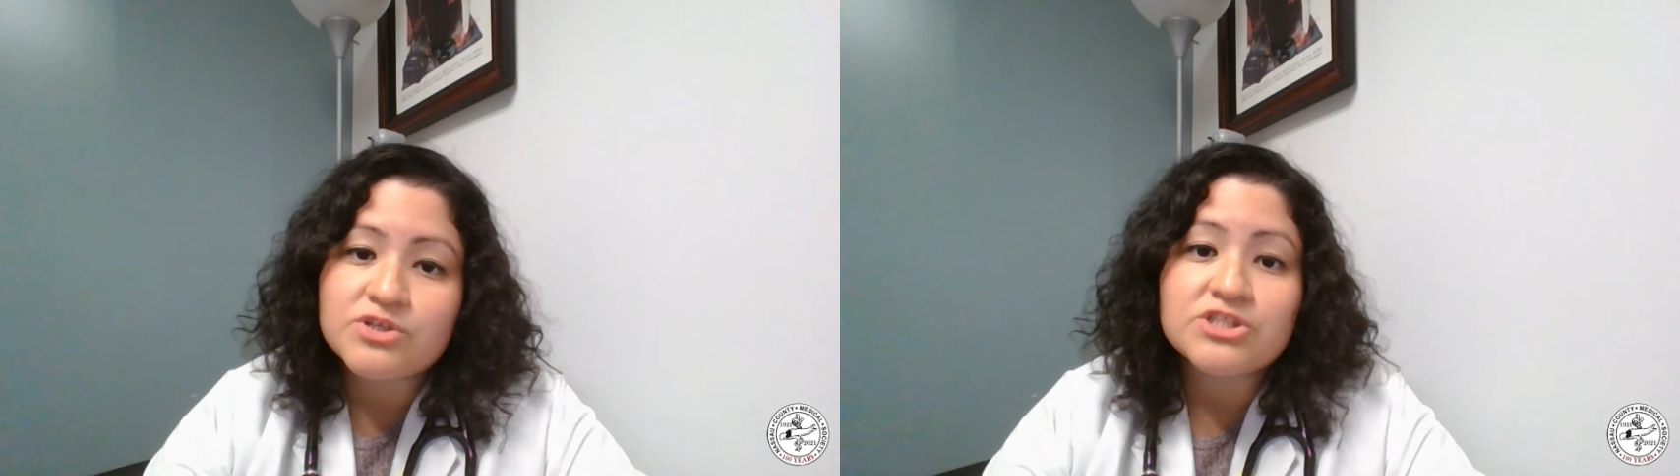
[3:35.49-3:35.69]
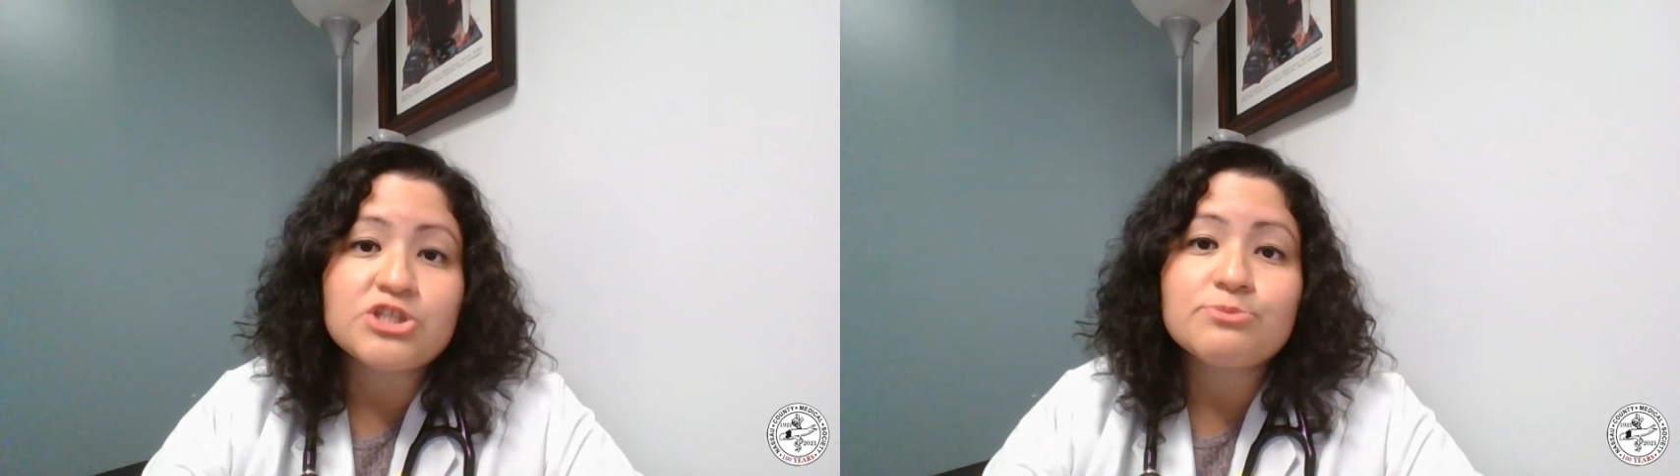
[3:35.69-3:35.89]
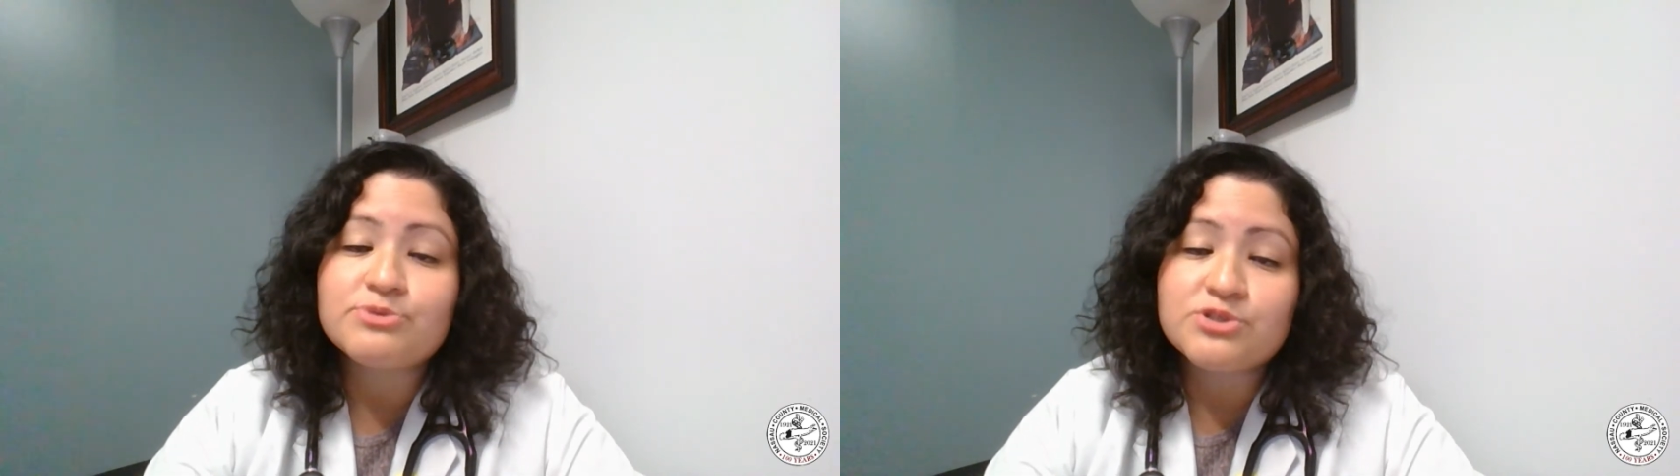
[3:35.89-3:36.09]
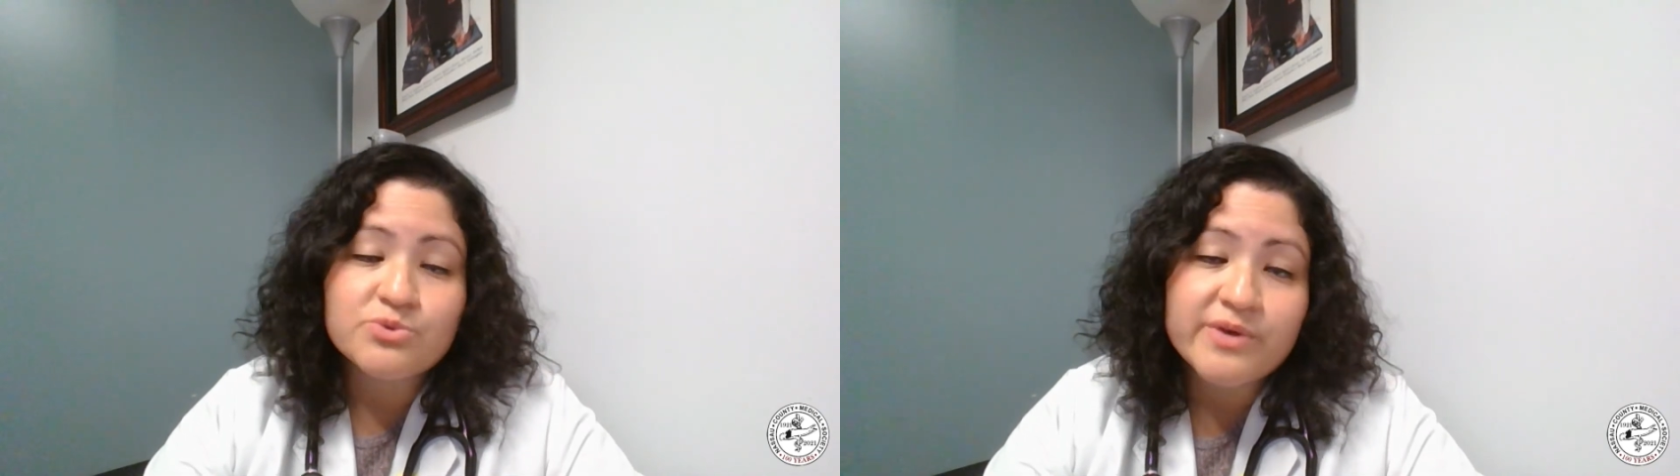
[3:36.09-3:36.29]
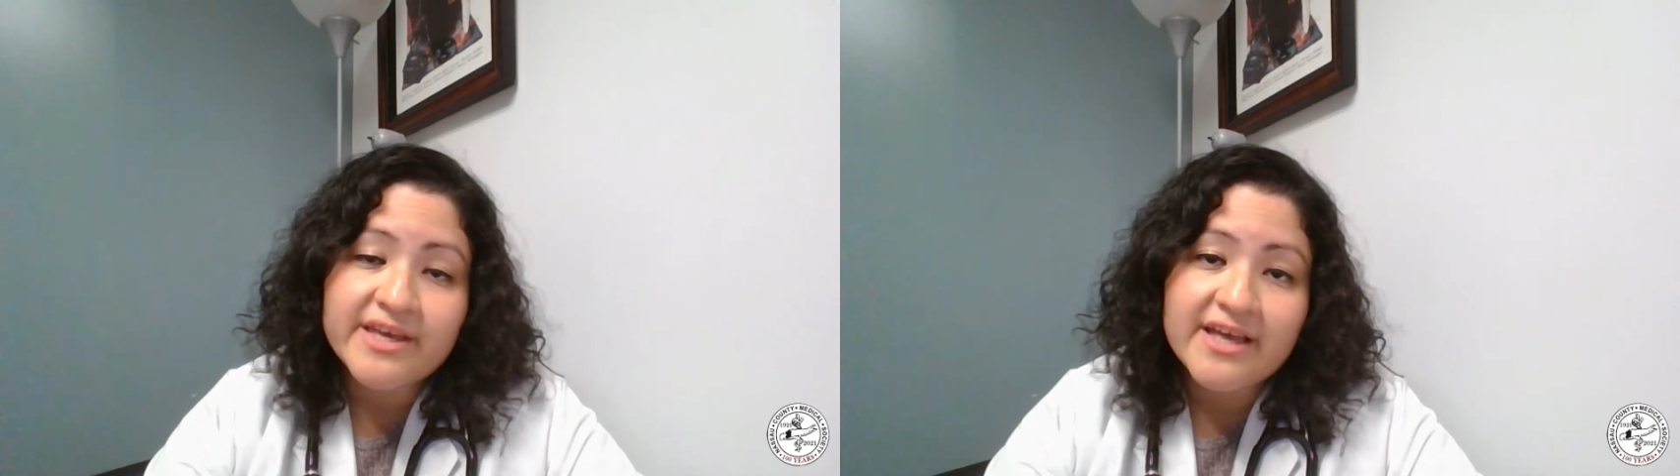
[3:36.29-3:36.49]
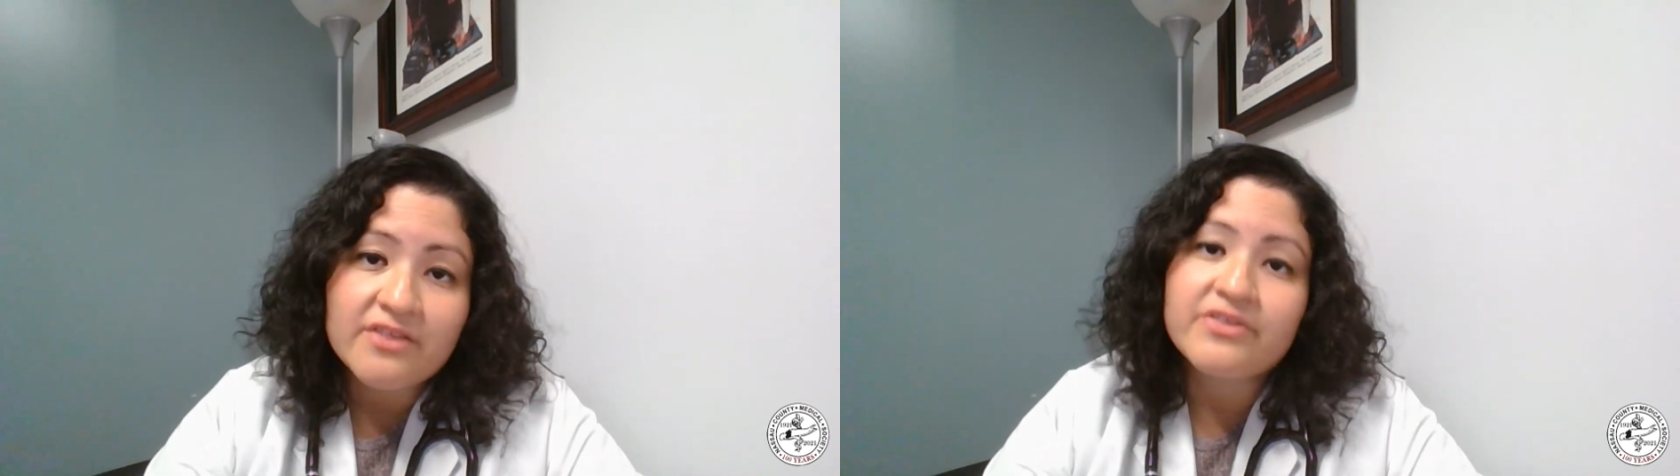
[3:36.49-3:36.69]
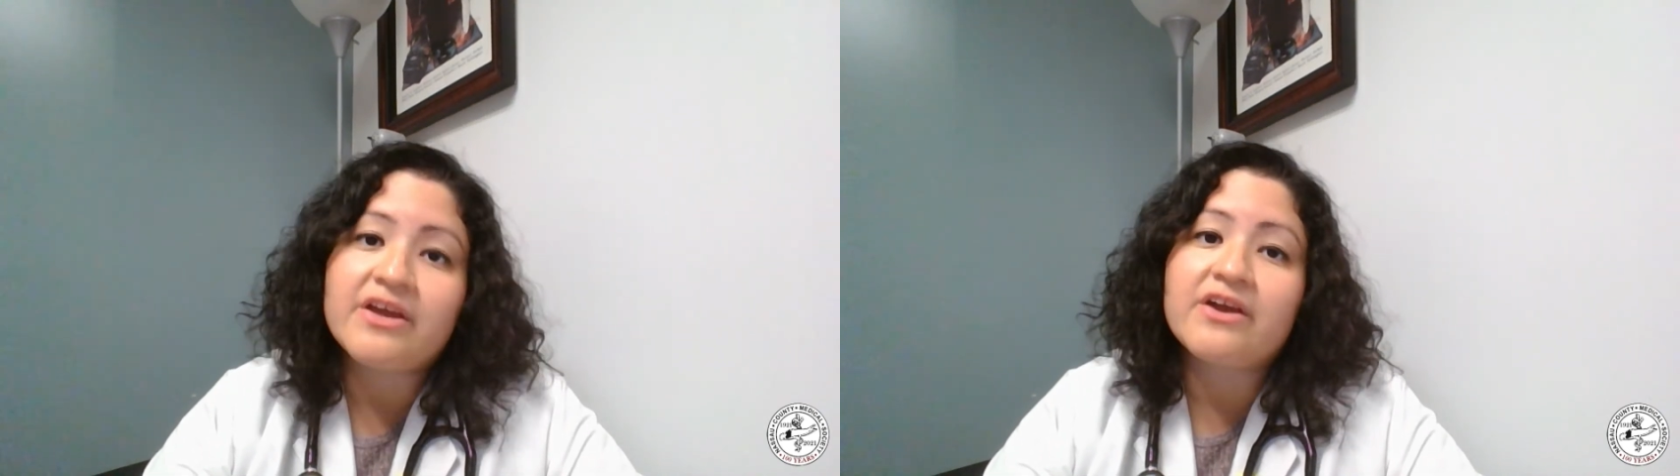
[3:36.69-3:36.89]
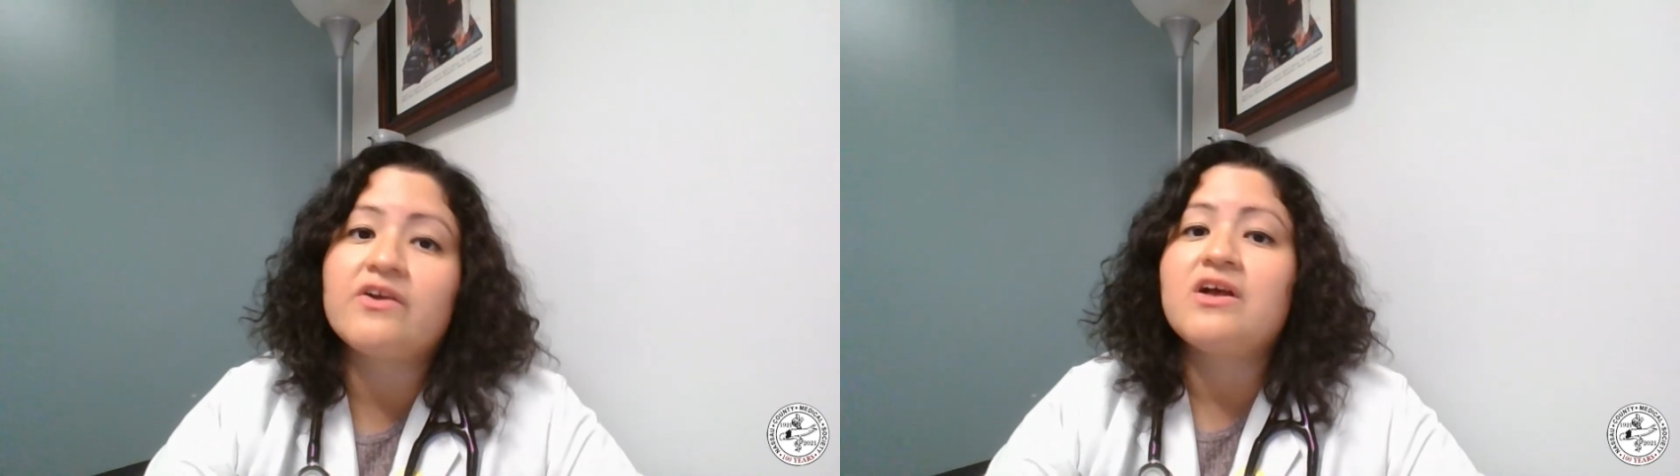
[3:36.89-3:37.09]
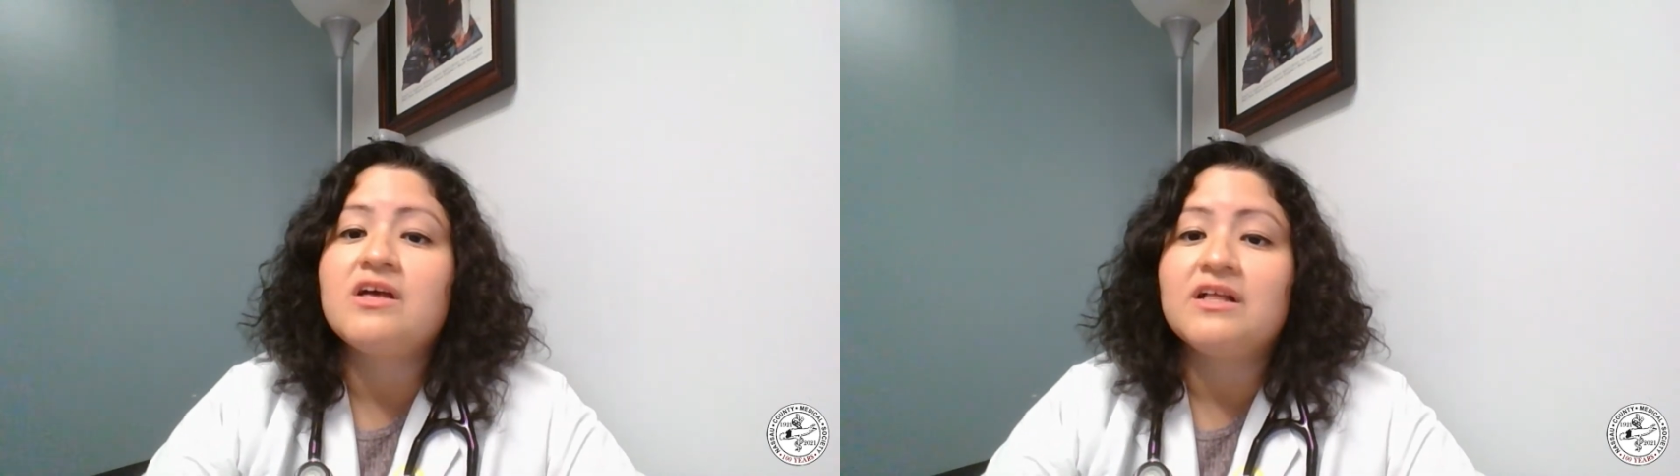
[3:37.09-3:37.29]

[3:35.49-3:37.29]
continue pursuing healthcare